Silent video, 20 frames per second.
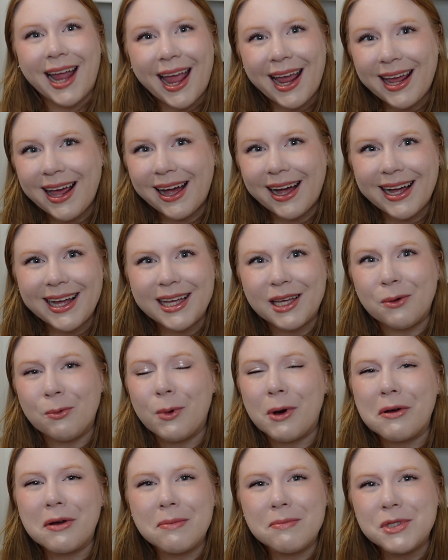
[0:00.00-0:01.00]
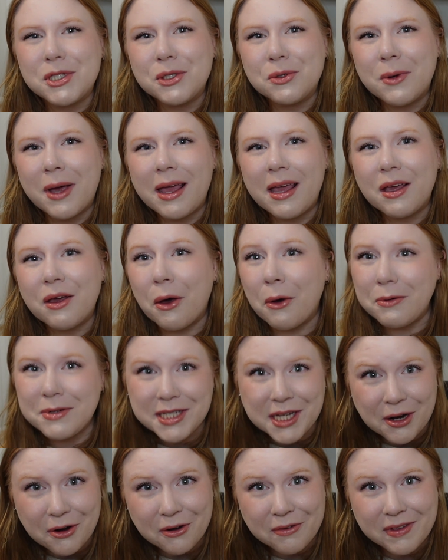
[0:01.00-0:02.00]
Hey, hi, welcome to a
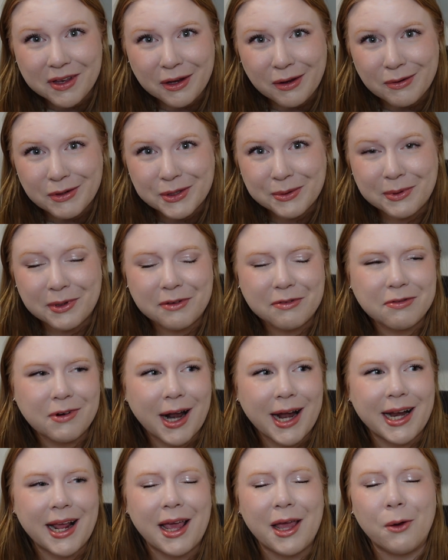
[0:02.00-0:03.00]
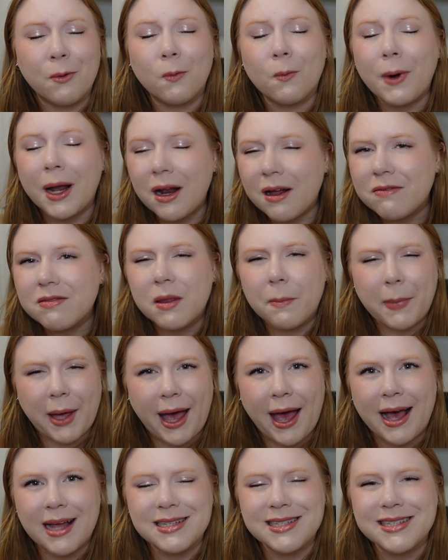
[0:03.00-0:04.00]
cozier than usual Friday. Right off the
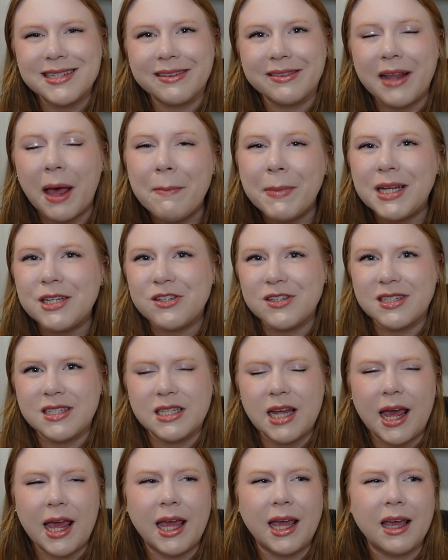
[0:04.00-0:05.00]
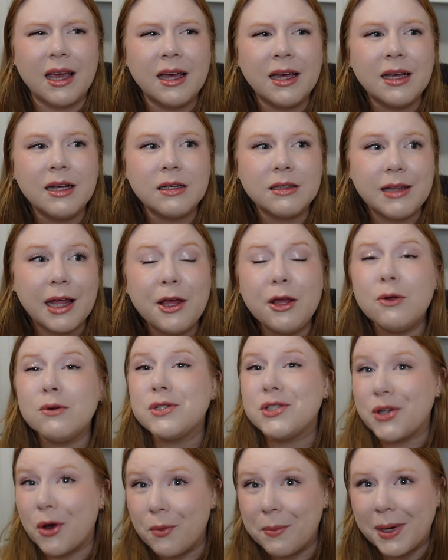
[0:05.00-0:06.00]
bat, let me just say thank you
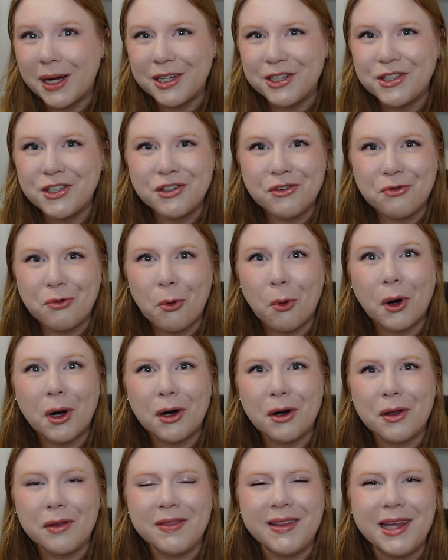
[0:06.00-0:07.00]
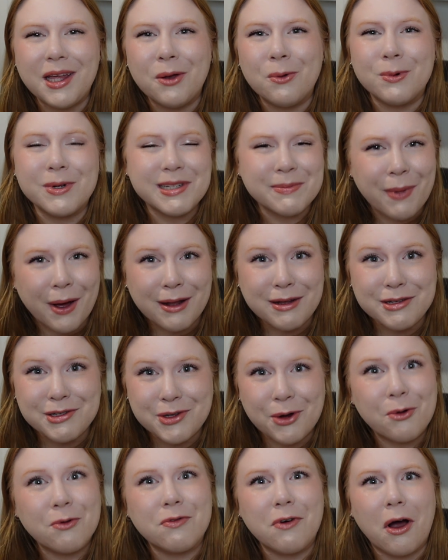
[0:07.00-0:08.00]
so much for the response
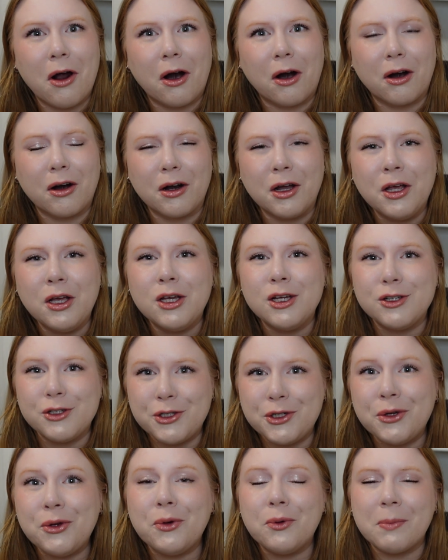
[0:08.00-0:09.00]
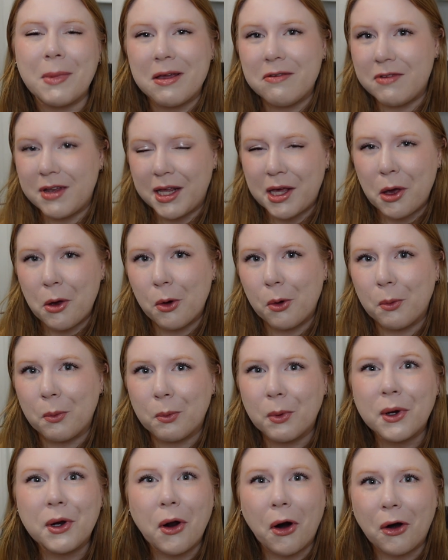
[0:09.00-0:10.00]
so far to my video
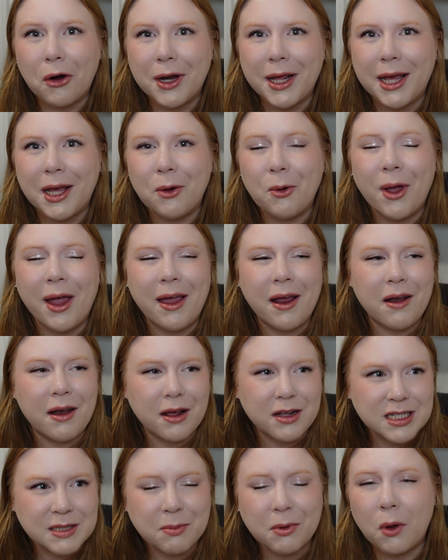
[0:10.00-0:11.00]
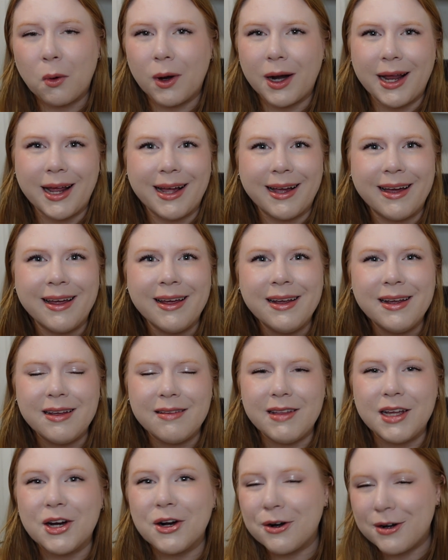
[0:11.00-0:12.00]
regarding and exploring
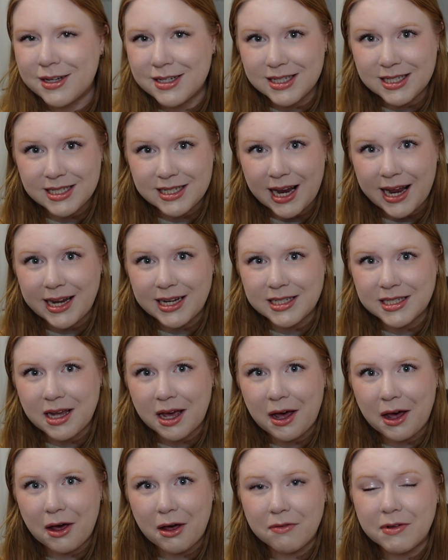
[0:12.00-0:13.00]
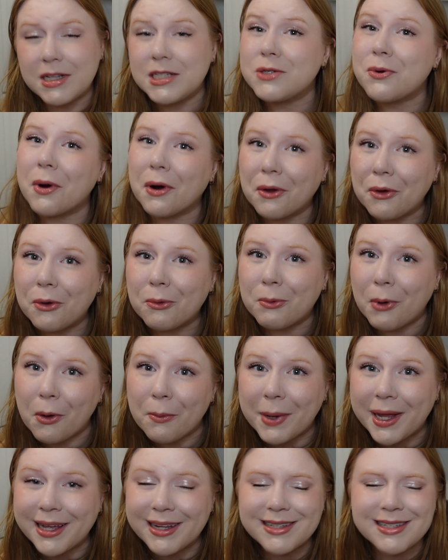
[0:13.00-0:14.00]
the current state of historical
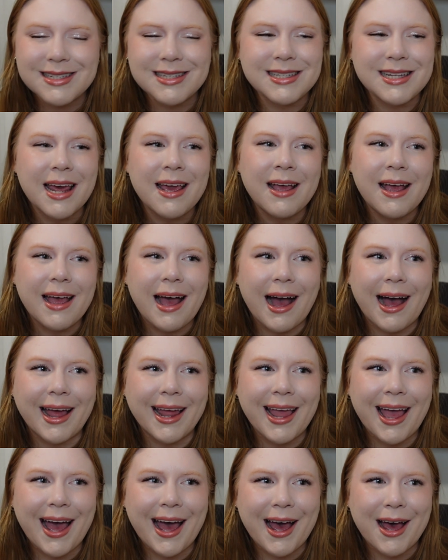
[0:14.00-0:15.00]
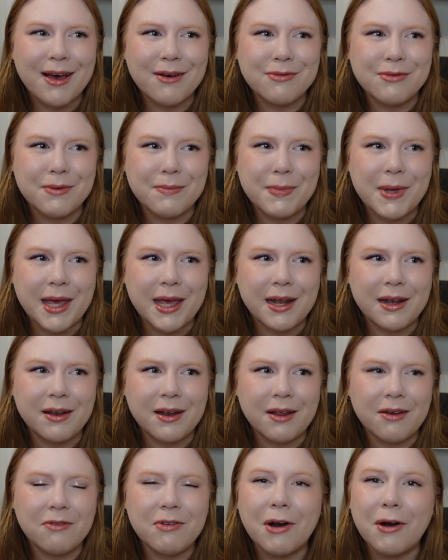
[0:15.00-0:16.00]
romance. I have
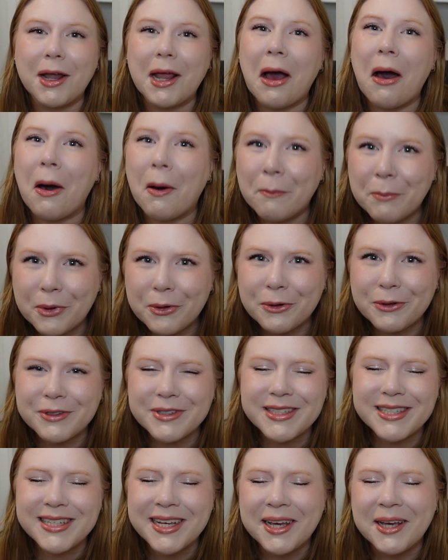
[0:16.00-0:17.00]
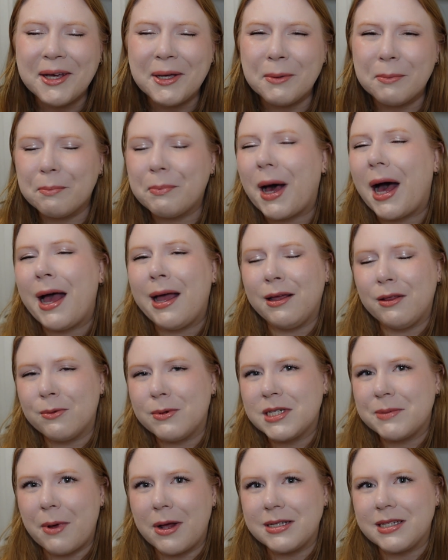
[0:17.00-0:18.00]
been very humbled by the
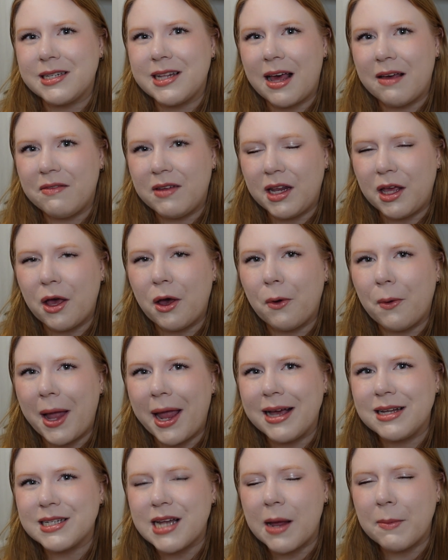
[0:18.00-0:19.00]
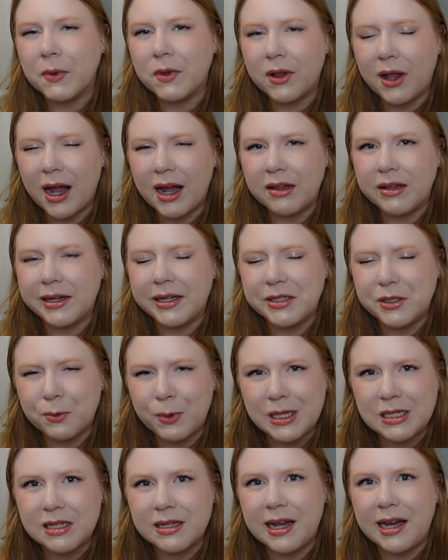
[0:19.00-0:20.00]
response to that video, and I'm glad that it's
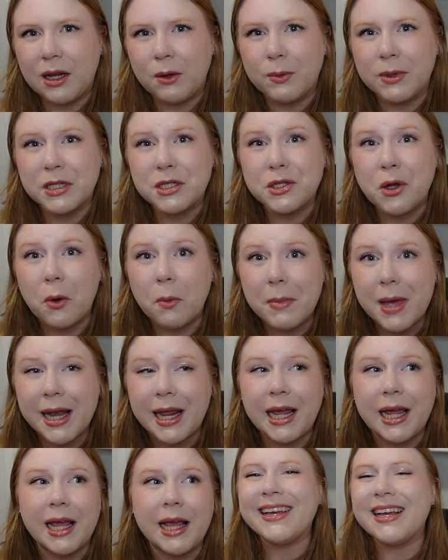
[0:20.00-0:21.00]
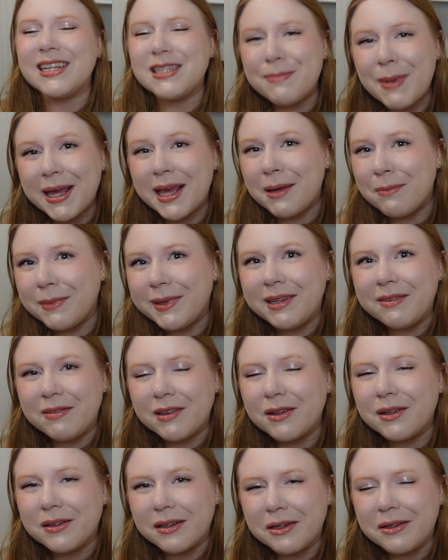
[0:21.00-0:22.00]
resonating with so many. It's making me
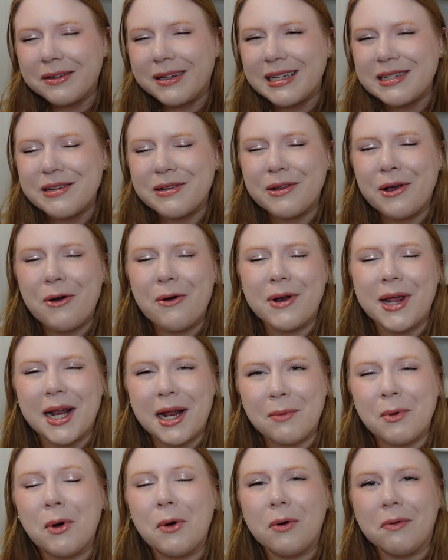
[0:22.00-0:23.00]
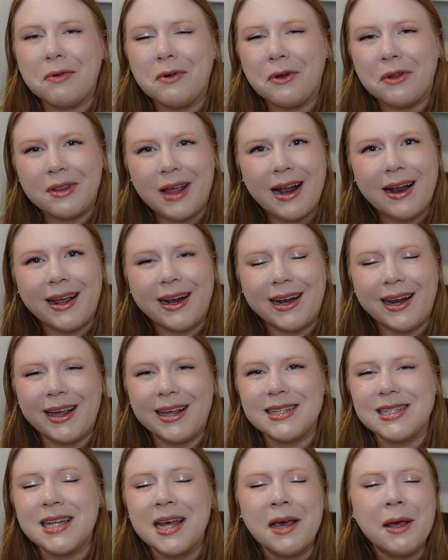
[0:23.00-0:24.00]
feel a little less alone, and I'm hopeful that it
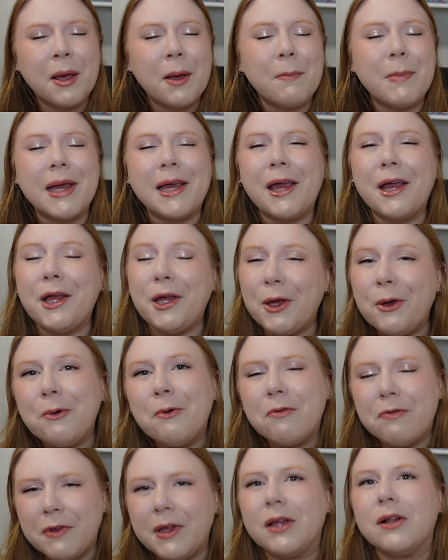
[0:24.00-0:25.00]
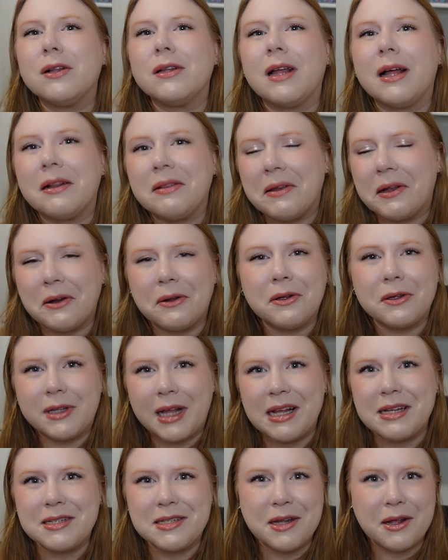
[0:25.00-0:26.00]
is making you feel a little
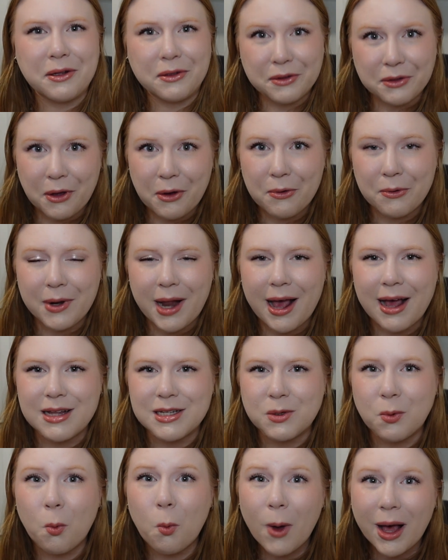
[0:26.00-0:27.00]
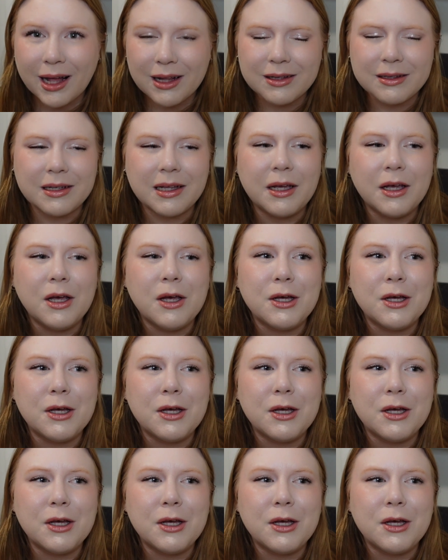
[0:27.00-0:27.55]
less alone as well.